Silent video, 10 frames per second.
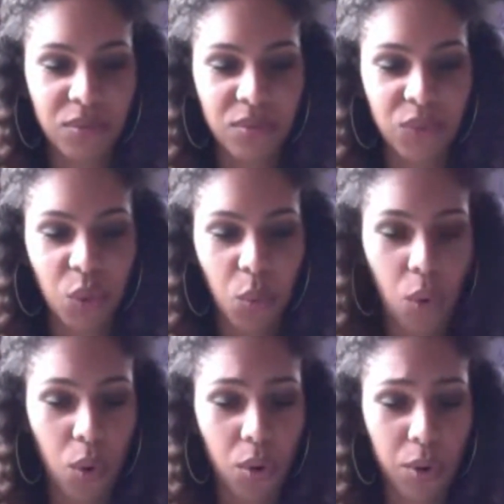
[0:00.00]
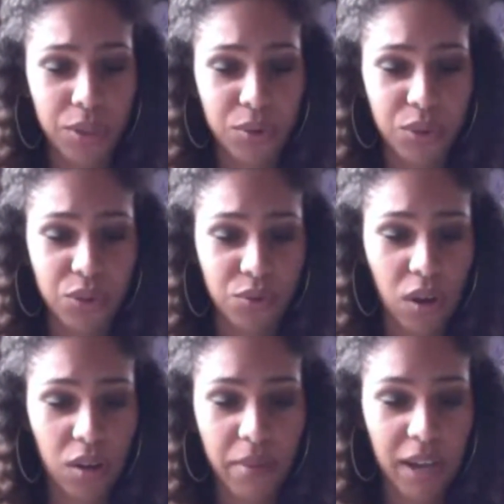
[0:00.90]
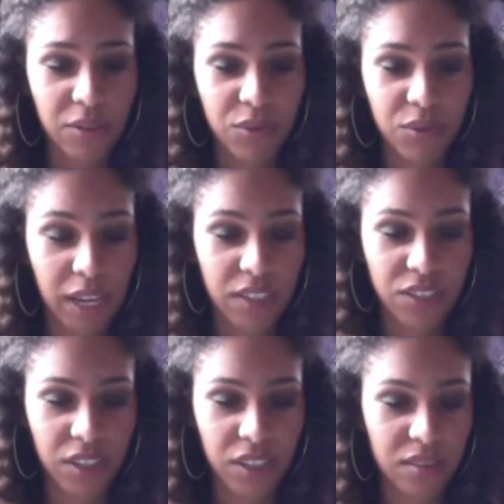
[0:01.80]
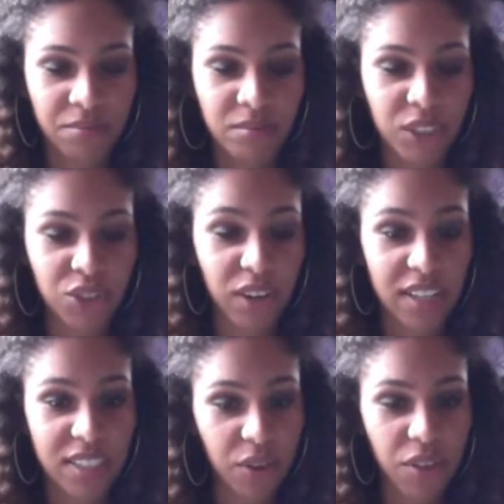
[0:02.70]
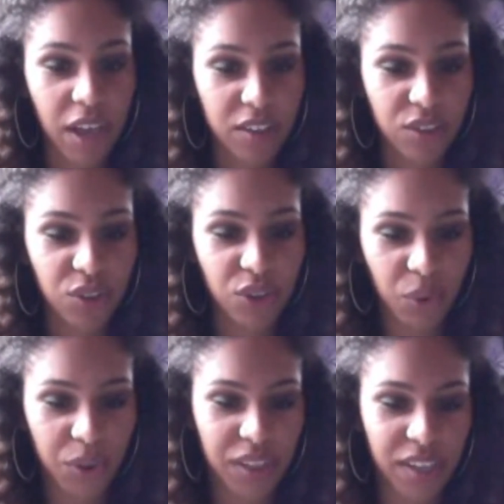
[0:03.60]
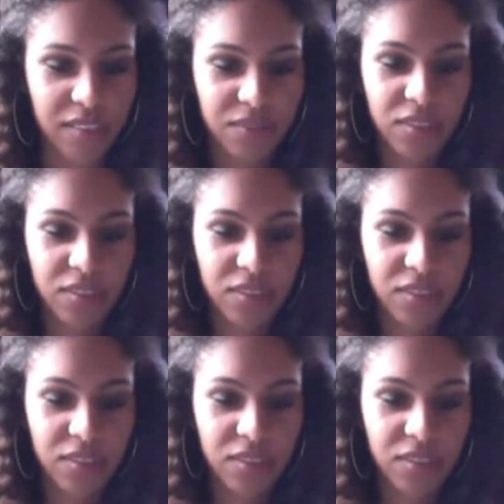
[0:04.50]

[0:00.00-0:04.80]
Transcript: The war horse was the wrong mount for ranging, but try and tell that to the lordling.